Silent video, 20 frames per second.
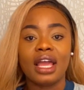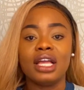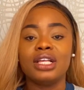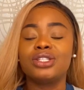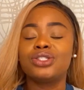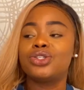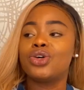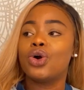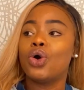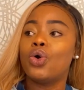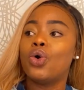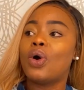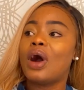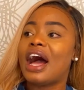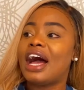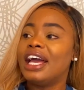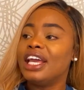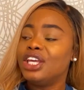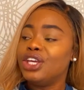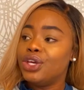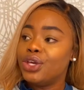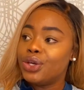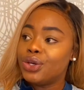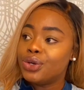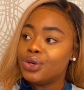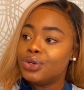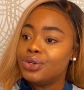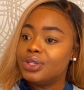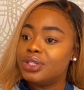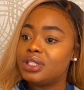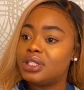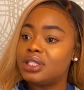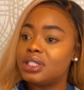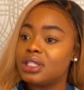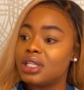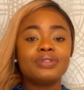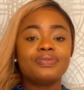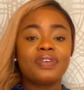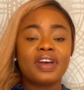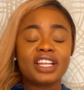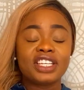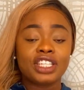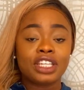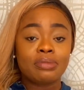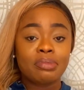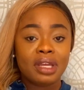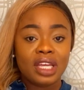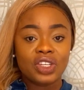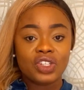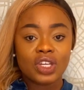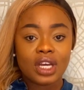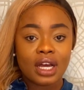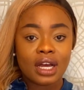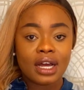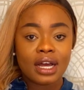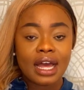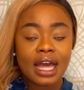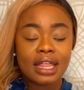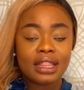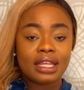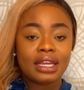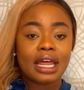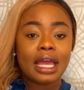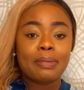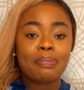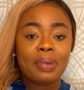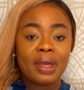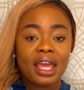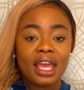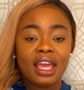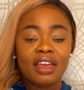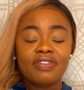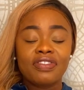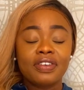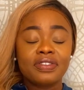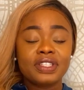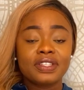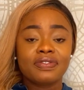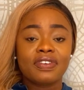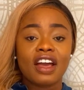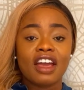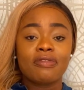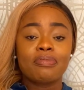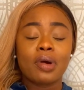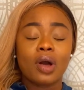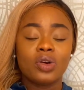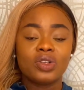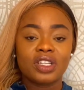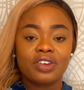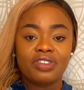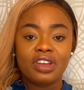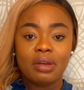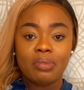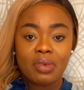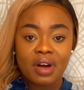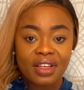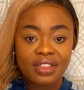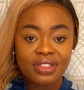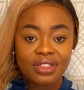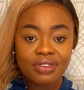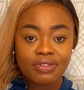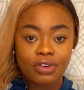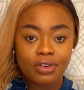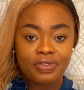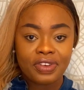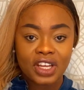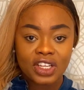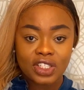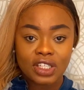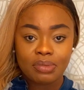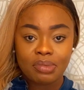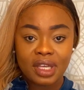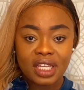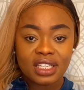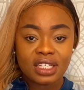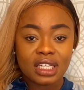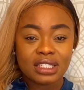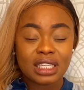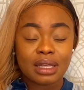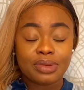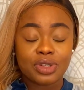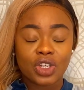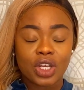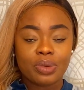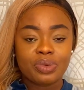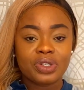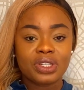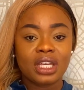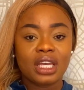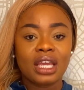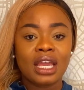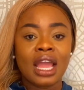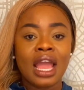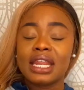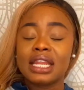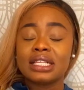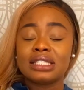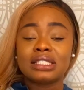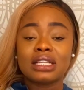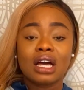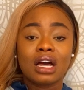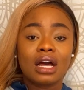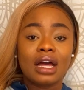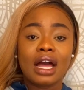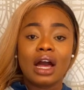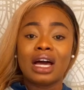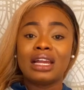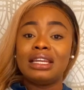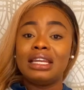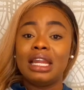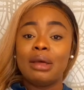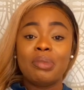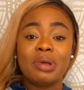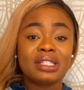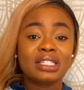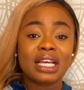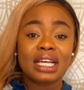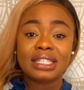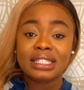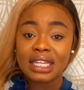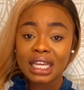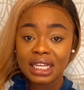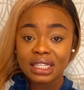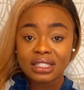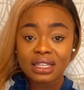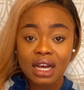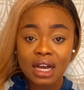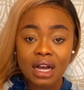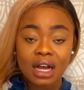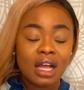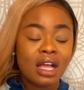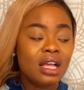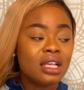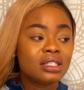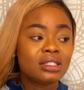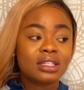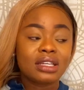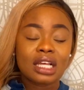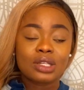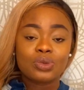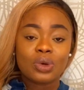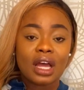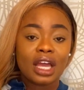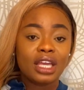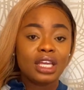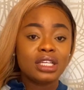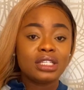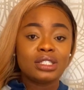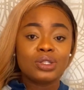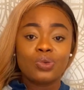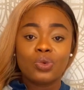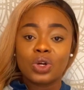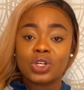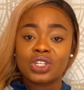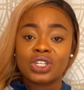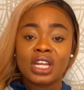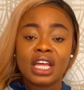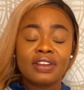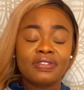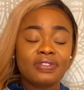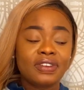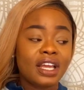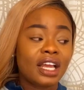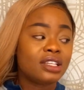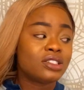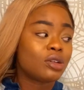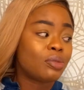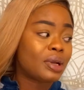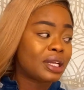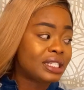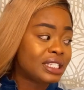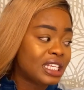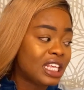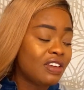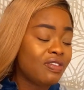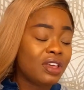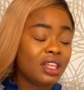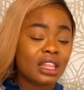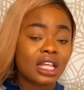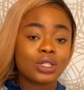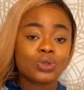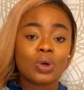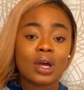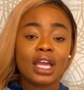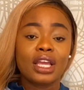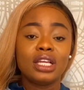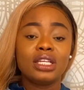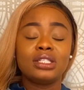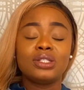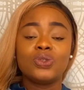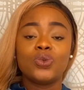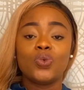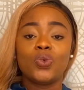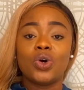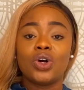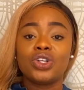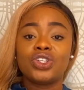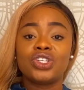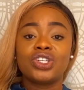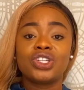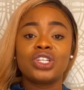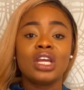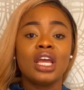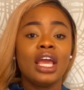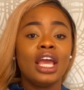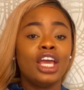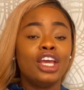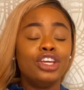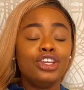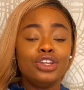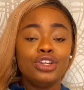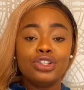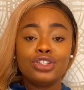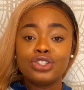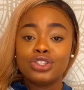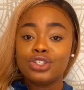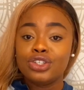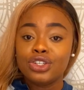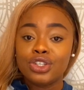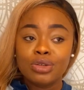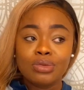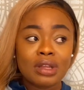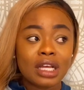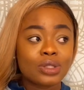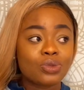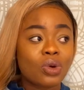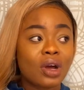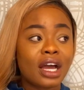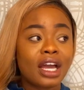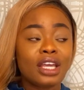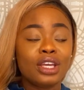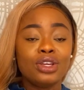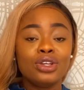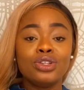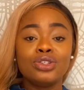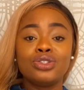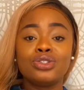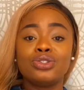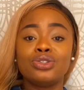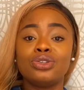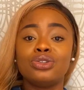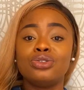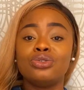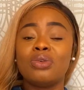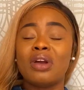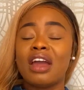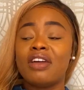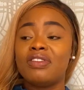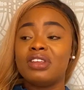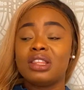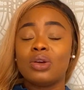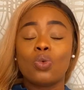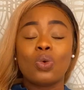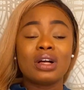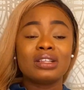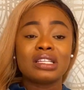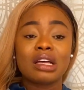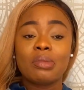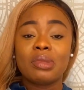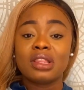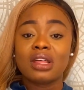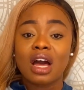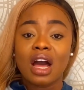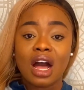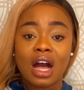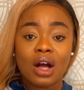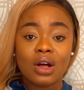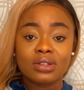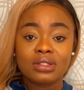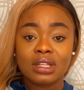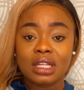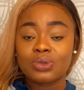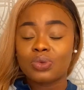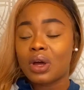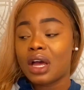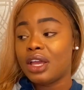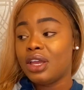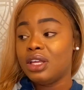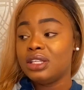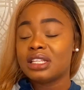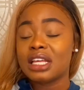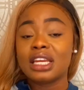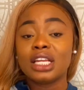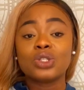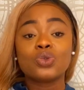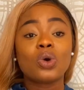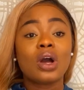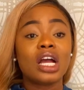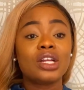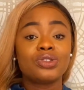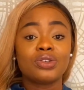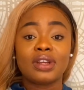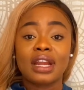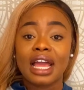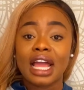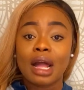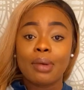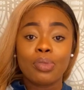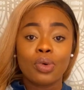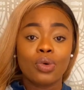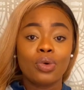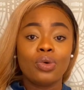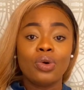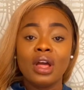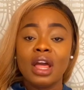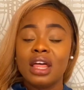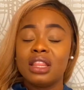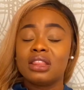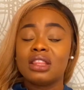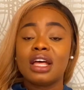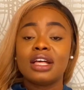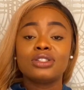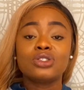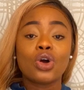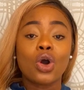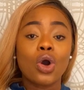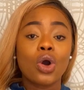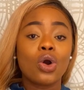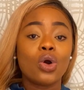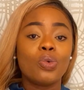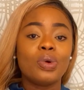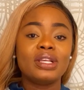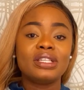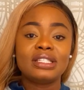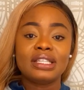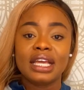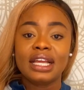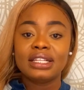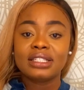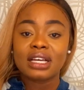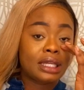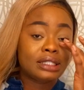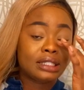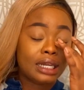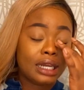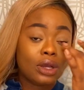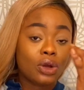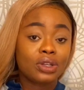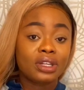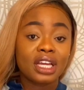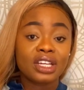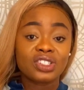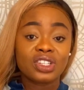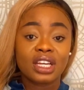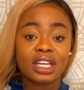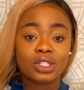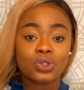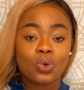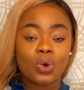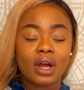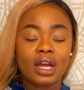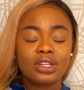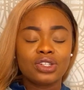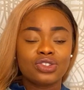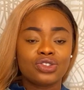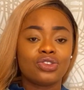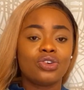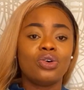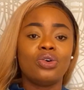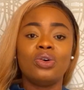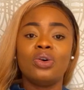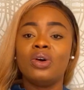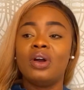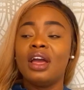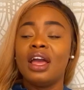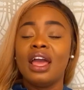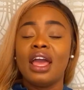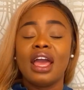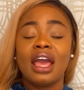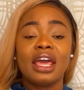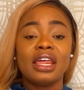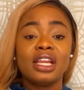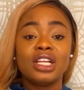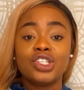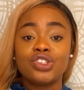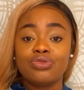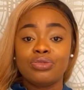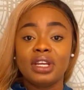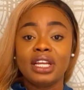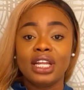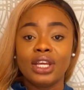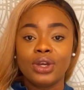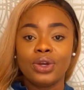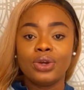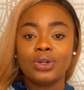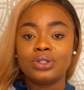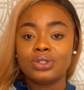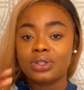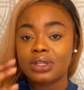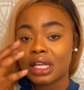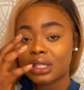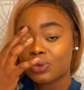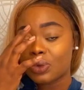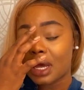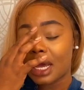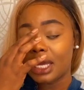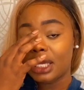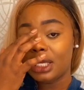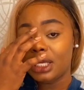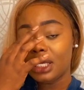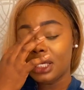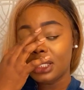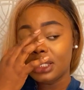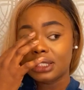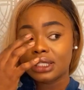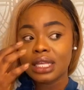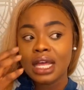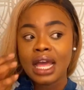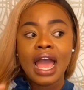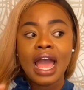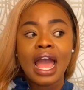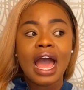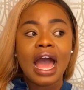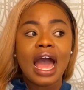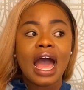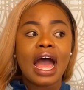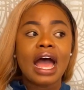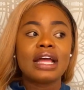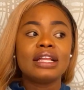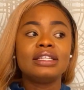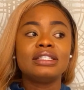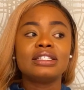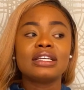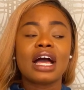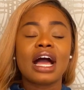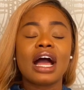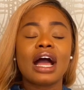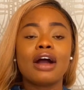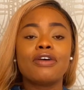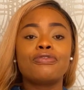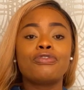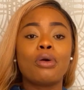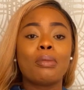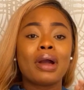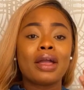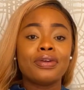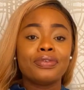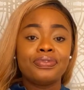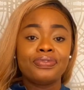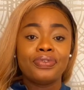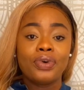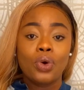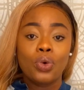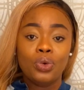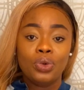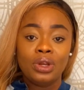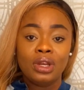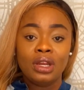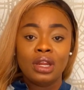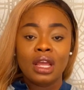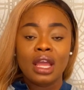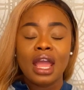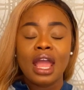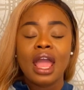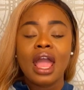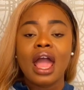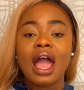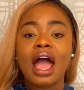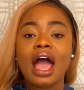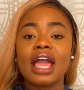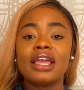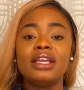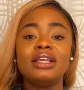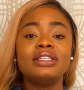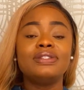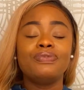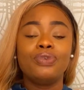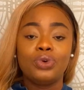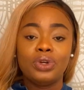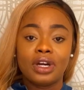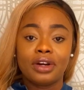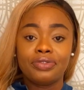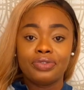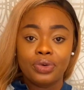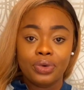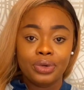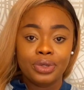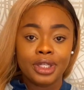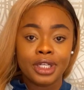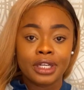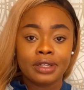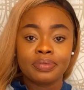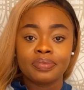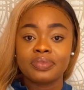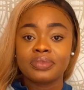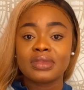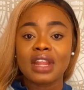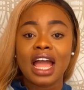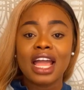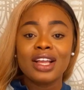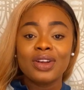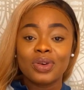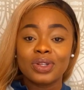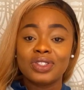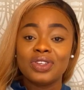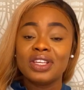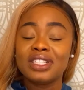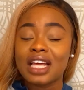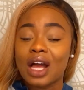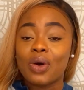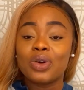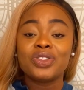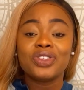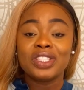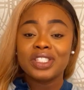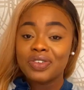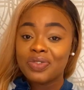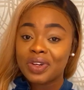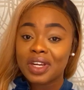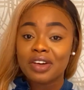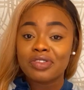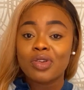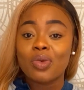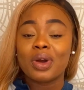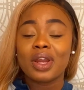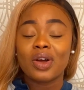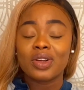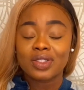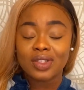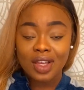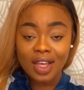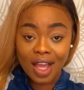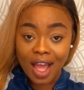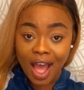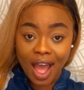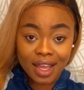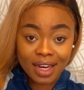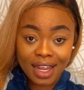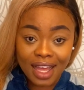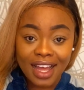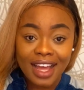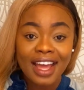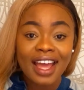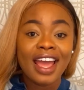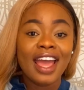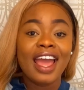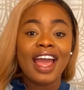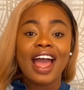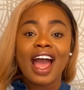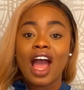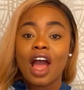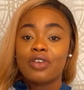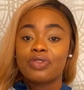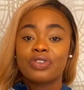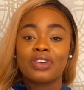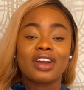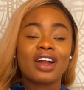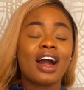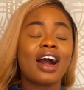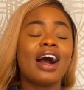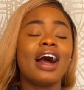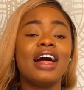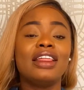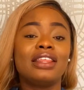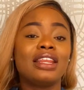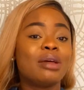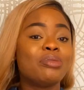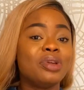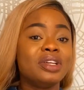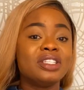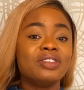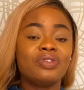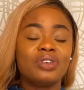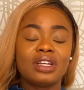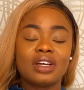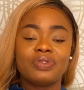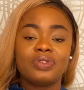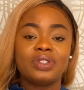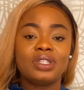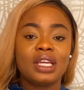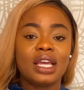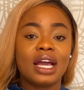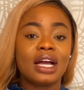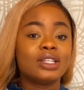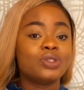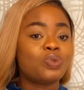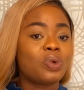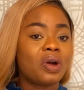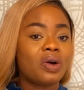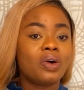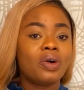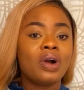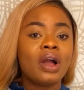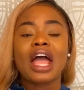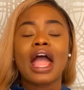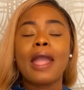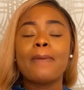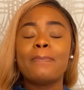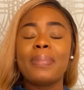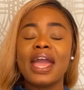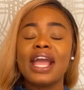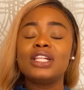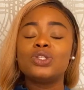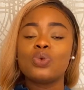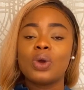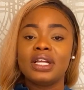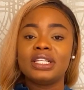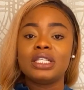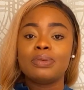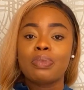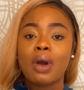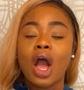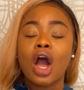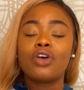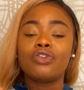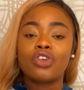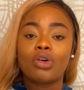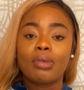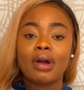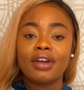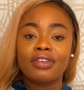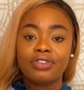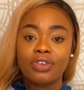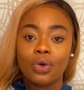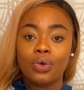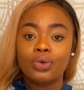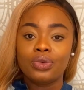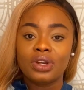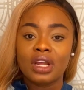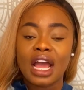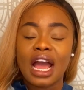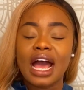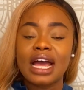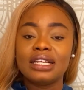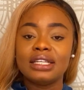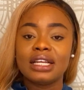So I use Virgin Media, and then I pay £55 every month for Virgin Media subscription. It is unlimited data. So that's what I use to watch Netflix on my TV. That's what I used to watch YouTube. That's what I use to do everything. Once I'm in the house, that's what I use, and it's quite reliable. There's always data. Internet connection is quite strong, and it's really good. So that's what I use. And for my phone, I use Vodafone. I was using Vodafone when I was in Ghana, Africa, and then I'm using Vodafone here as well. I pay £20 for my phone, and